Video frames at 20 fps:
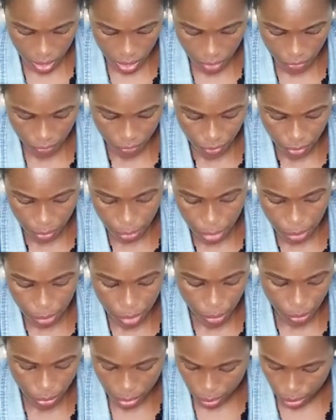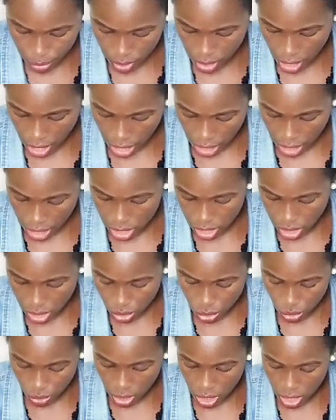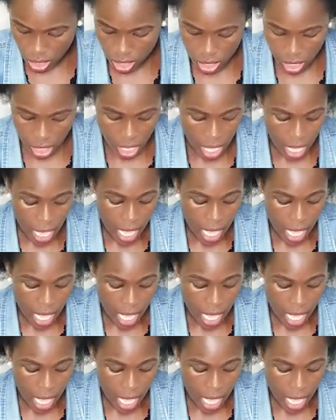if the baby will be allergic to anything.